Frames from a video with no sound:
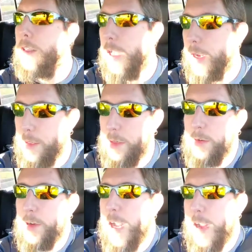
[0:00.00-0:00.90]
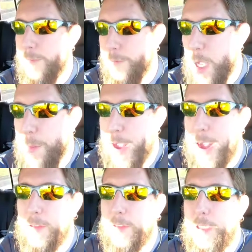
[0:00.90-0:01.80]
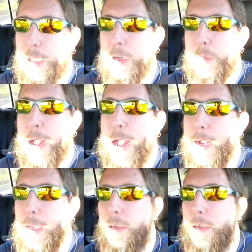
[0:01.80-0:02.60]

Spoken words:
I do have my pass to go back